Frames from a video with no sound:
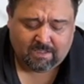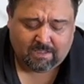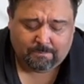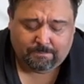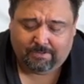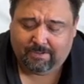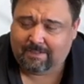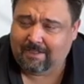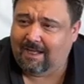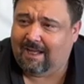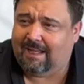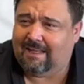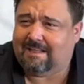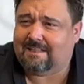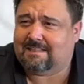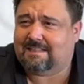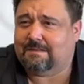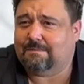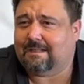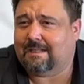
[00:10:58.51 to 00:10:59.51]
But yeah, it
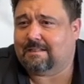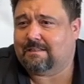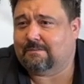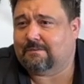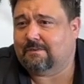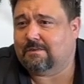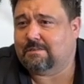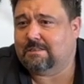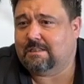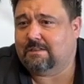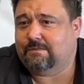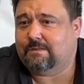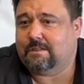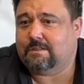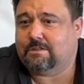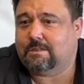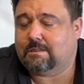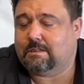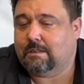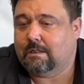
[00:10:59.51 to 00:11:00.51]
seemed like Somerville's
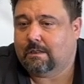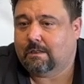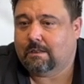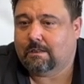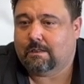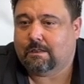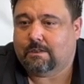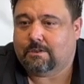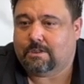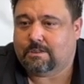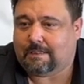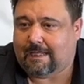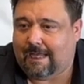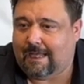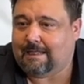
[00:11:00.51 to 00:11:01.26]
defense just had